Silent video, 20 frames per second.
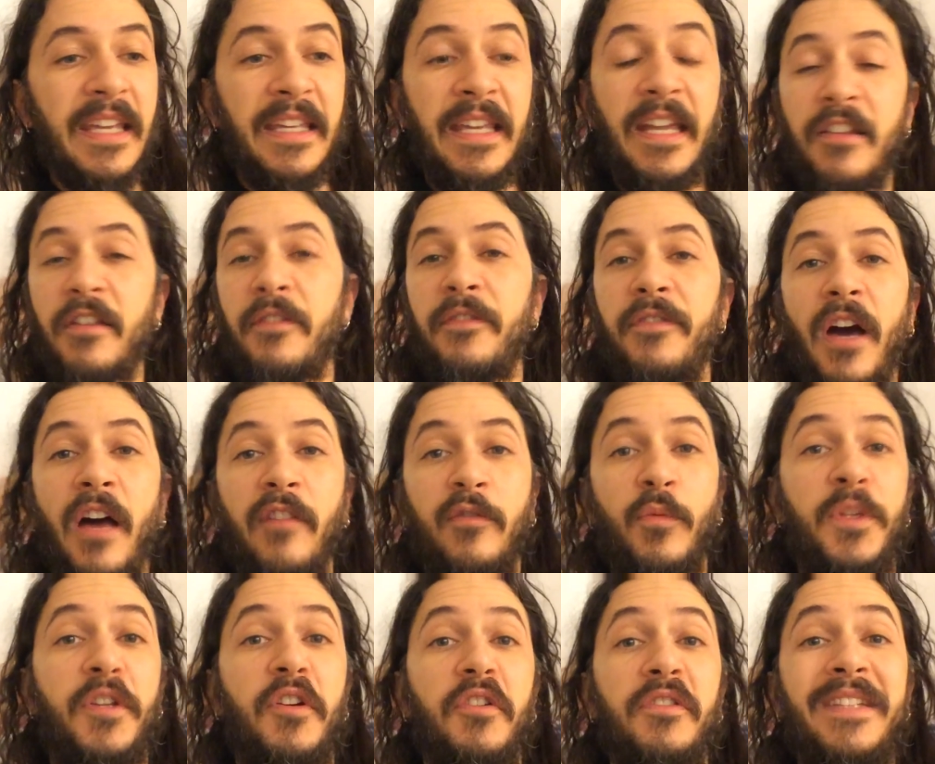gets
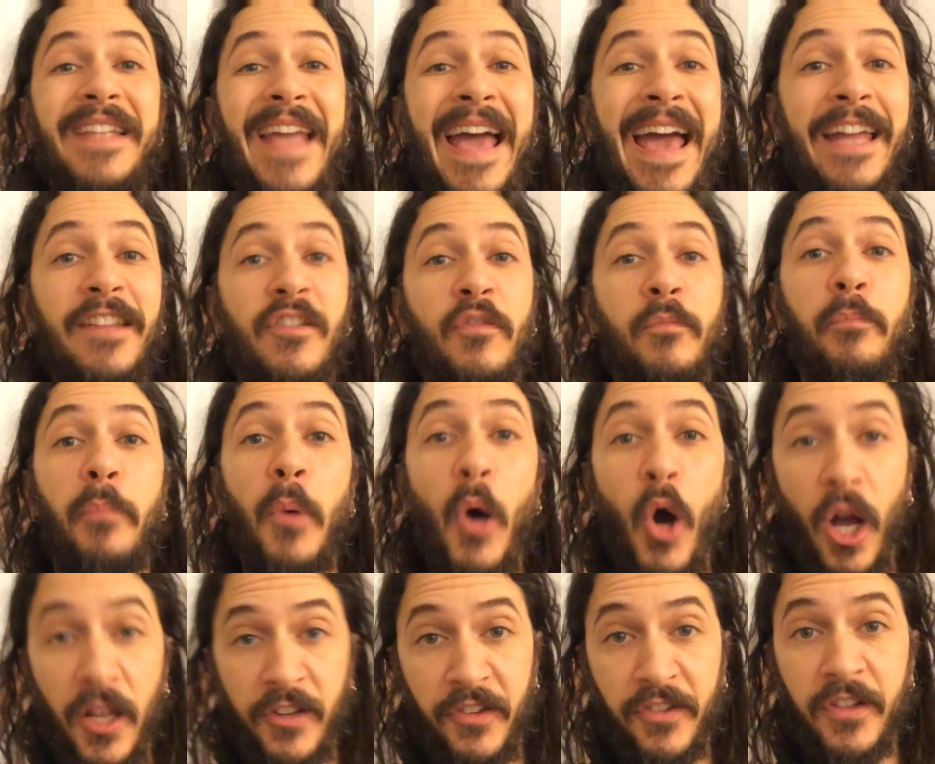involved with her dad's
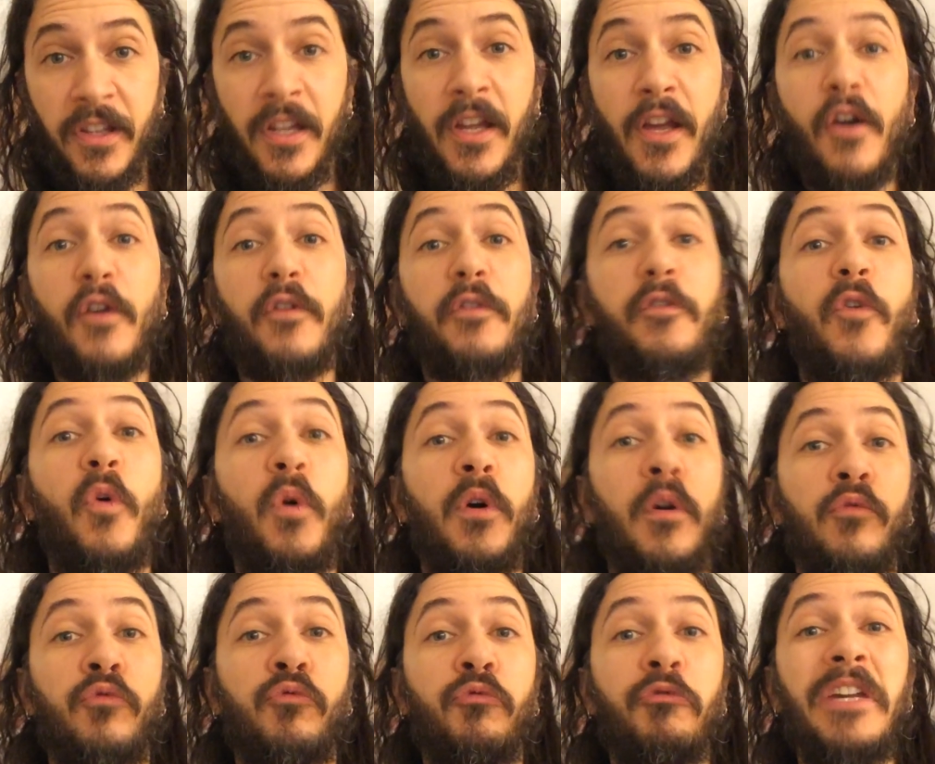boss
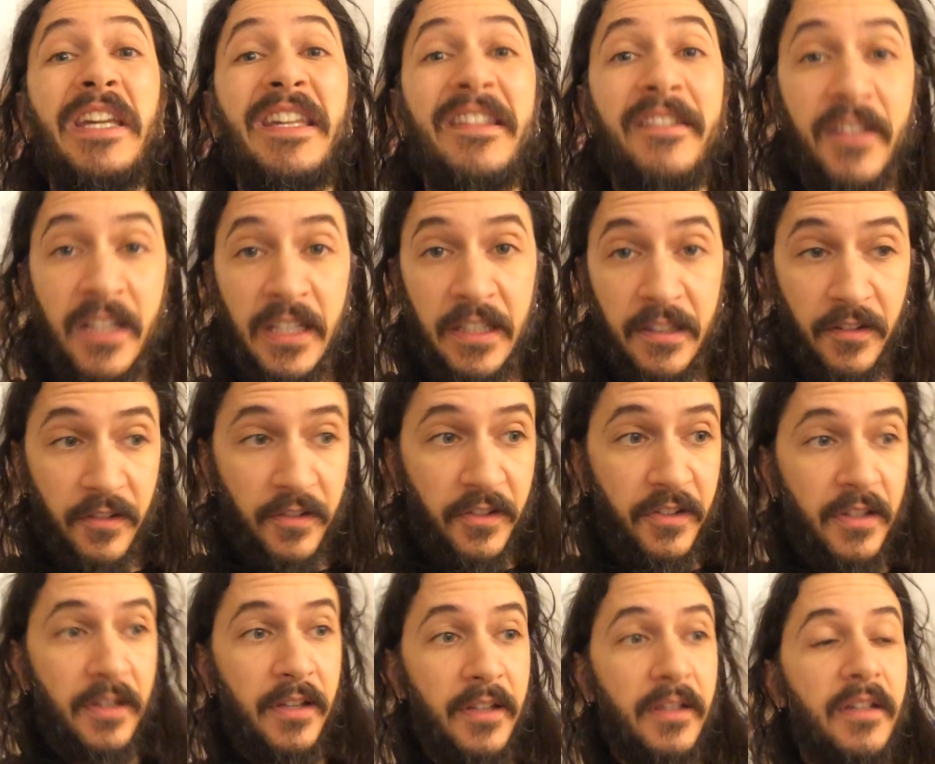for
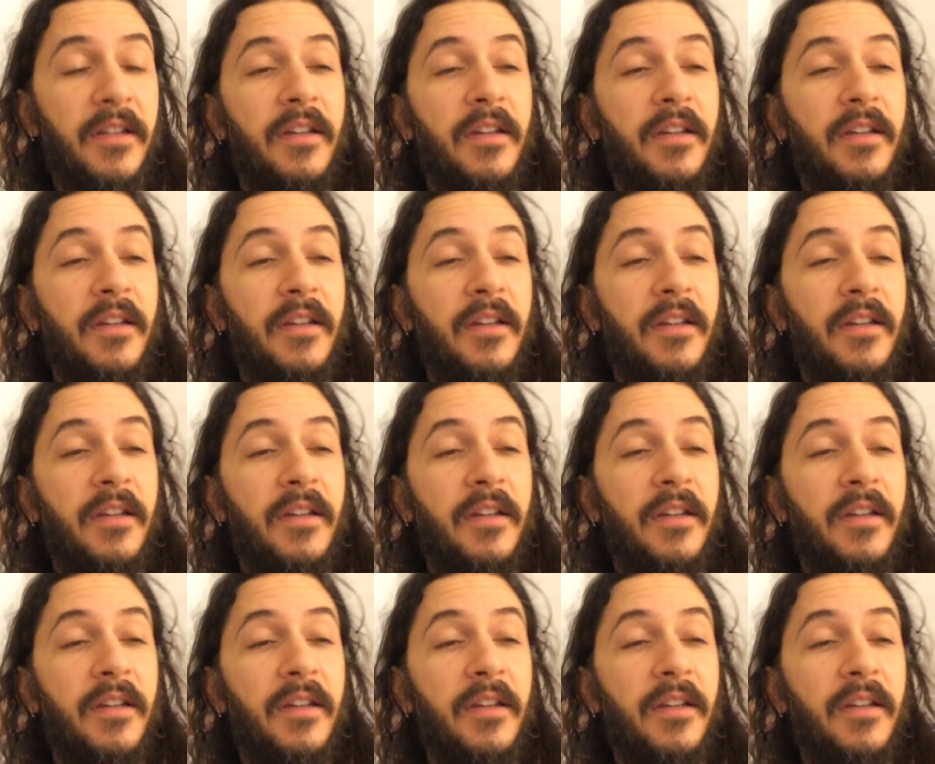reasons,